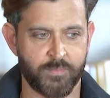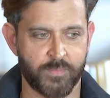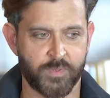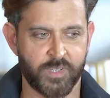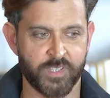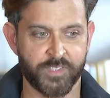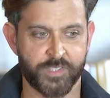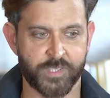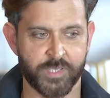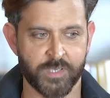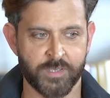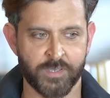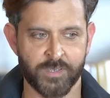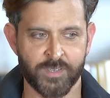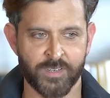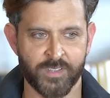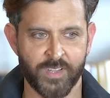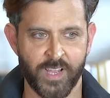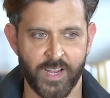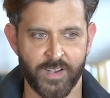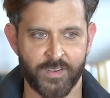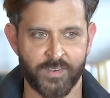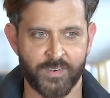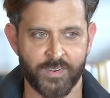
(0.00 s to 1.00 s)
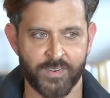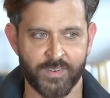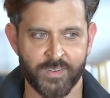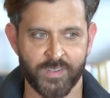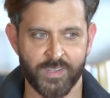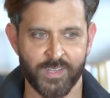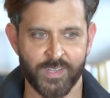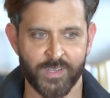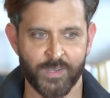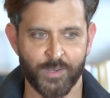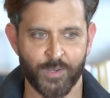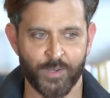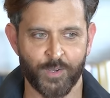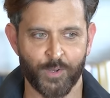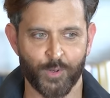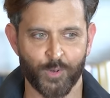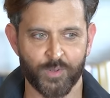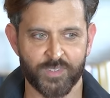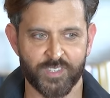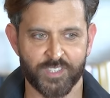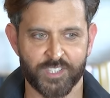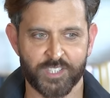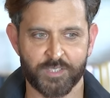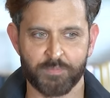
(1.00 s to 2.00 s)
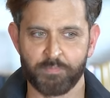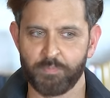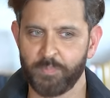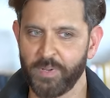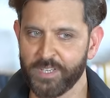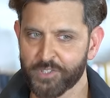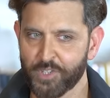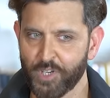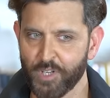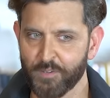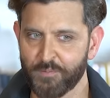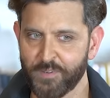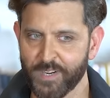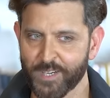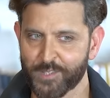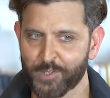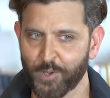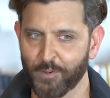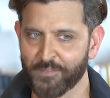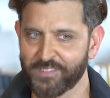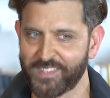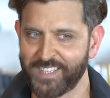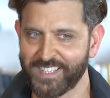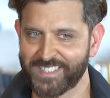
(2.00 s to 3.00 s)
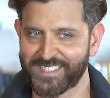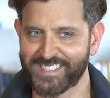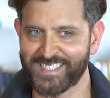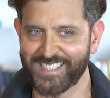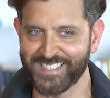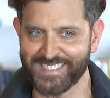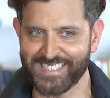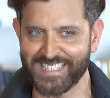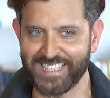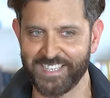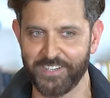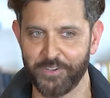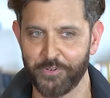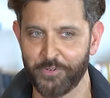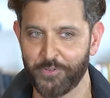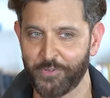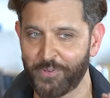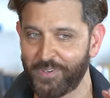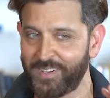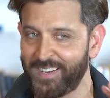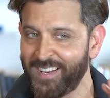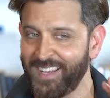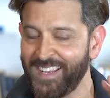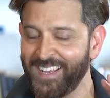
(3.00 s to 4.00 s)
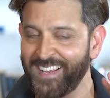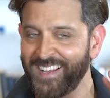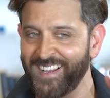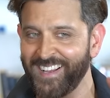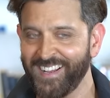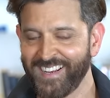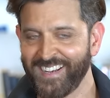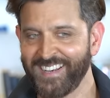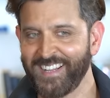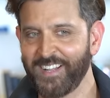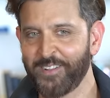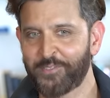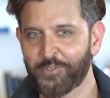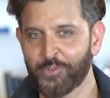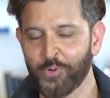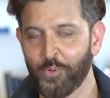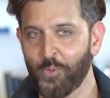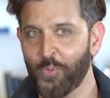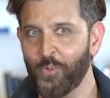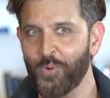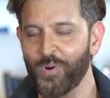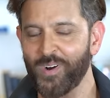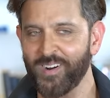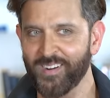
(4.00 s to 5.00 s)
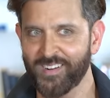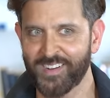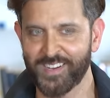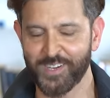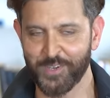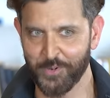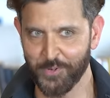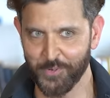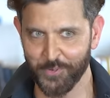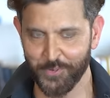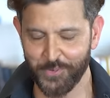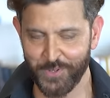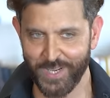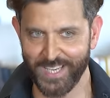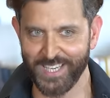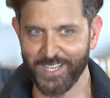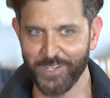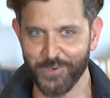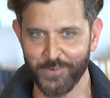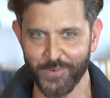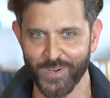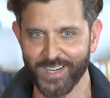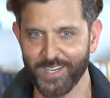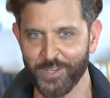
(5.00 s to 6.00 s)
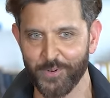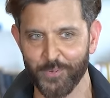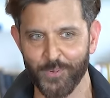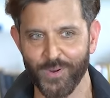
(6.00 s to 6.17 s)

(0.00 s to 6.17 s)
concerned that, you know, the special effects of this scene needs to work really, really